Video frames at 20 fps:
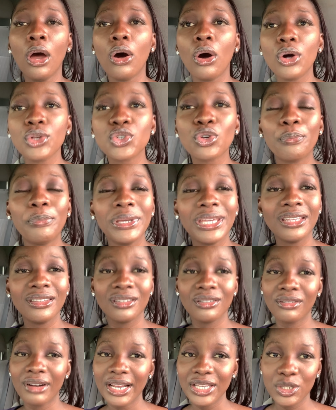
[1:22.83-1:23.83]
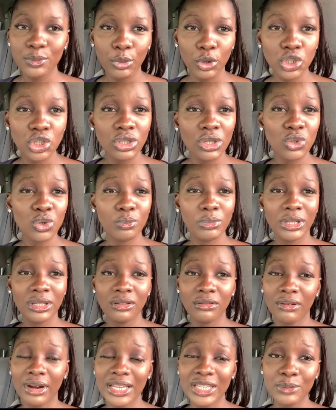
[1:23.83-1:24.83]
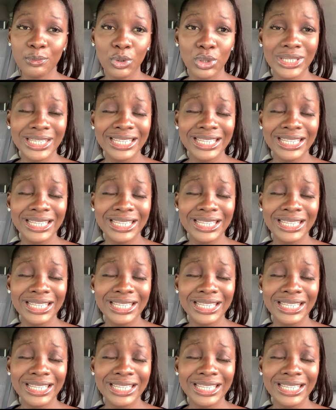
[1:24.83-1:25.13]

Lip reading: Also, picking the right spot. You need to pick the right spot.